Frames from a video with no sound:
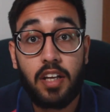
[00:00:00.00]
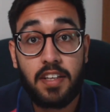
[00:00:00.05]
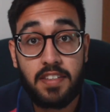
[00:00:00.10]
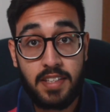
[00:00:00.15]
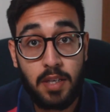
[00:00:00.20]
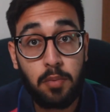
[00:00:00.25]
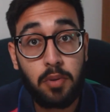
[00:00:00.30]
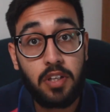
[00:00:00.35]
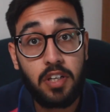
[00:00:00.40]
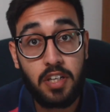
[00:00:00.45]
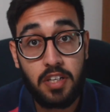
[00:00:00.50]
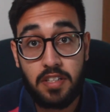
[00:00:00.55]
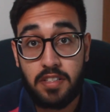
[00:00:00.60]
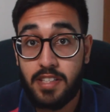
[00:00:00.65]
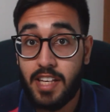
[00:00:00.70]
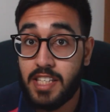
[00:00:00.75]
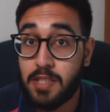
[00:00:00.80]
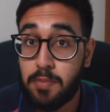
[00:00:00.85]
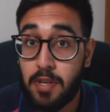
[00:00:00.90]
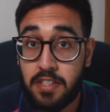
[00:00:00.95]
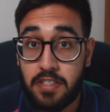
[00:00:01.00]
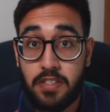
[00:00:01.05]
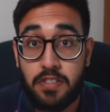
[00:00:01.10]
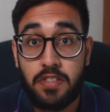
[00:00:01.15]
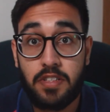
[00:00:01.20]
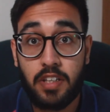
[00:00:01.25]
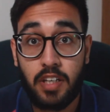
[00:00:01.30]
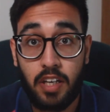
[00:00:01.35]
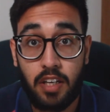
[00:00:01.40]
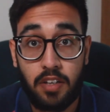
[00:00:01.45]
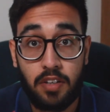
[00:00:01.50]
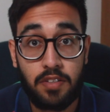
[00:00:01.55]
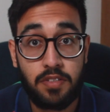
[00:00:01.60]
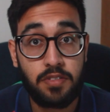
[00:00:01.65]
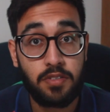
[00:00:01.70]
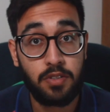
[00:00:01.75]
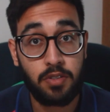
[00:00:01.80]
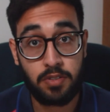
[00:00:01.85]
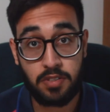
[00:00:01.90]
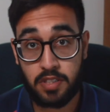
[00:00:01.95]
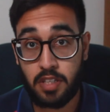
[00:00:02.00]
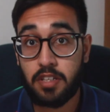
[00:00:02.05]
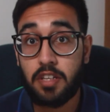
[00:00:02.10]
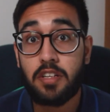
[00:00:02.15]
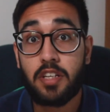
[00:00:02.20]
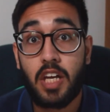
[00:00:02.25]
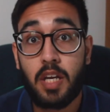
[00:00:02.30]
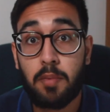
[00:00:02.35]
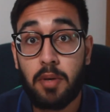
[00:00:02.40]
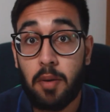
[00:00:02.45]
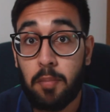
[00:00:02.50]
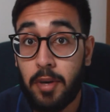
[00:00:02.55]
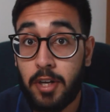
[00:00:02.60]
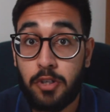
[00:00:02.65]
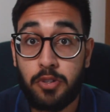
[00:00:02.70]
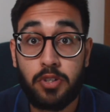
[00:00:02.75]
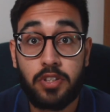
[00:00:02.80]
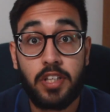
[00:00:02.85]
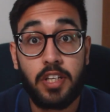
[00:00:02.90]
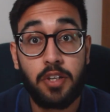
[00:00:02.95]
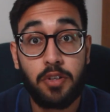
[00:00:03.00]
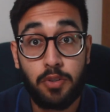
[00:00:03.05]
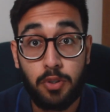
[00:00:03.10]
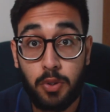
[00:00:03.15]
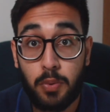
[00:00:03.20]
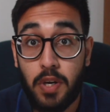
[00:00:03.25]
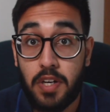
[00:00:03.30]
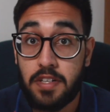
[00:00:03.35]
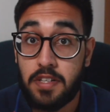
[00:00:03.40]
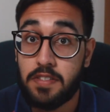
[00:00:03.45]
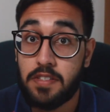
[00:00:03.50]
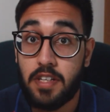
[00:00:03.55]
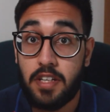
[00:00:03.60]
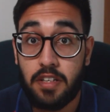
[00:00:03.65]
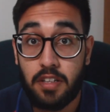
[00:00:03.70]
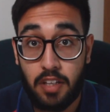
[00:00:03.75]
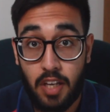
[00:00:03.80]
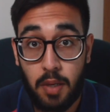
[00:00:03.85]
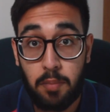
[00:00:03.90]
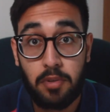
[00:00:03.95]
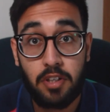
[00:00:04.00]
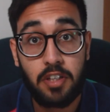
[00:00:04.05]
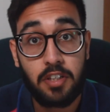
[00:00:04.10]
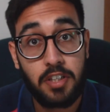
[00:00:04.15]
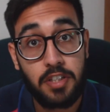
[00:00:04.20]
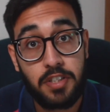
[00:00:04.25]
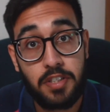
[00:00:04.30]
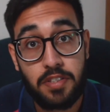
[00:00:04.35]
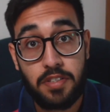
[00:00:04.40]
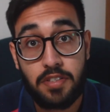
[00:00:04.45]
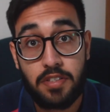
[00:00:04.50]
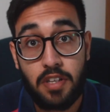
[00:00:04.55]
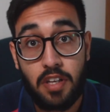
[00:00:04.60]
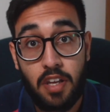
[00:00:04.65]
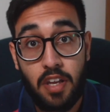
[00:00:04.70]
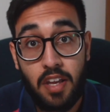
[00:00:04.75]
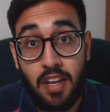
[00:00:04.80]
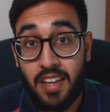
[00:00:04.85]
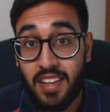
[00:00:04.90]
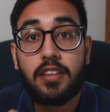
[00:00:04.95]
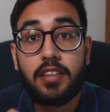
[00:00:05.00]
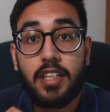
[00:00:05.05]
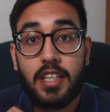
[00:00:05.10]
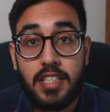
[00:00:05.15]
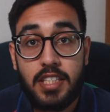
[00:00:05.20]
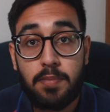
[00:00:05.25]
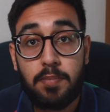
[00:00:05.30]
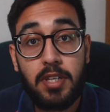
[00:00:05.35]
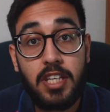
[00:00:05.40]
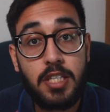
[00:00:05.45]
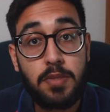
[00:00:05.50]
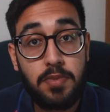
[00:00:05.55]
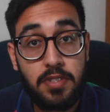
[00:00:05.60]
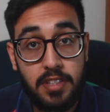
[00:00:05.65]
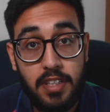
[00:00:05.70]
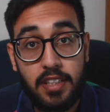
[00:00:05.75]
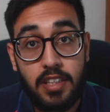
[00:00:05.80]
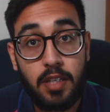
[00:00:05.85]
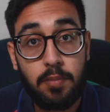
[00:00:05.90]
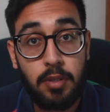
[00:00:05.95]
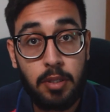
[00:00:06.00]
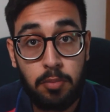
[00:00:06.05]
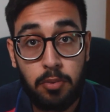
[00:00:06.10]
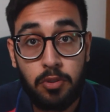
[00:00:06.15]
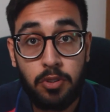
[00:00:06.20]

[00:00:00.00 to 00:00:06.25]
exam conditions as best as you can, so set a timer and make sure that you do questions in timed conditions. That's the biggest mistake that people